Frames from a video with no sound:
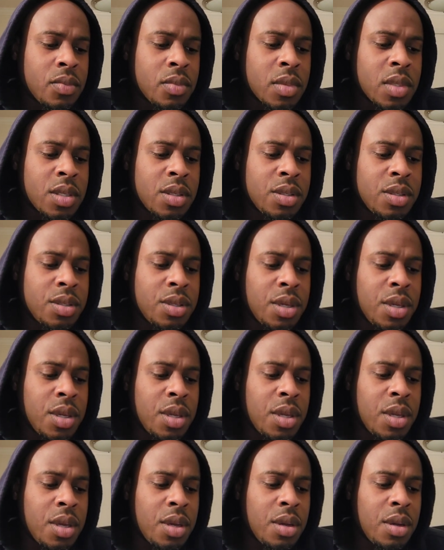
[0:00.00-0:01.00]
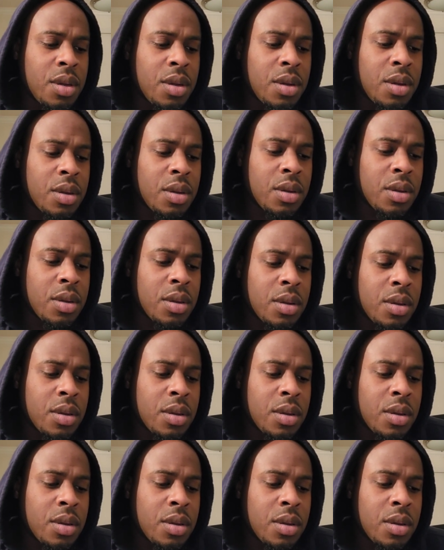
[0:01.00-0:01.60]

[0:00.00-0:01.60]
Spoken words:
let's see here.